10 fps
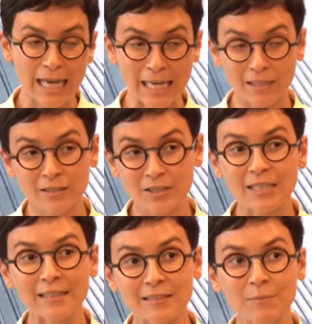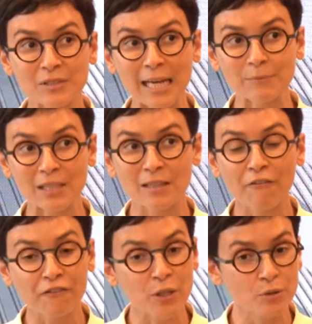and understand sometimes that the
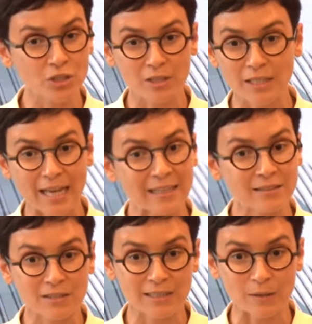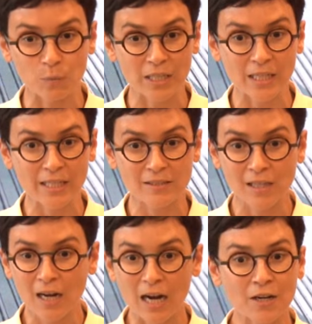future, the answers that we need
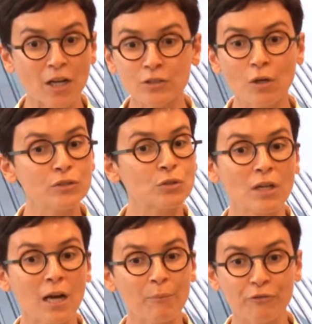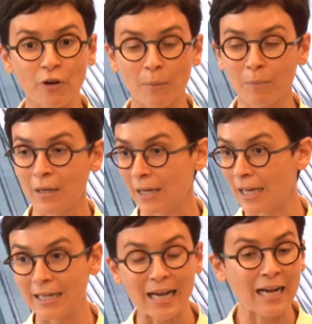are not going to come from
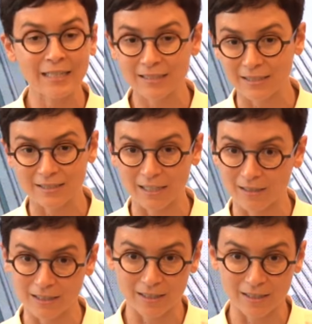A I necessarily.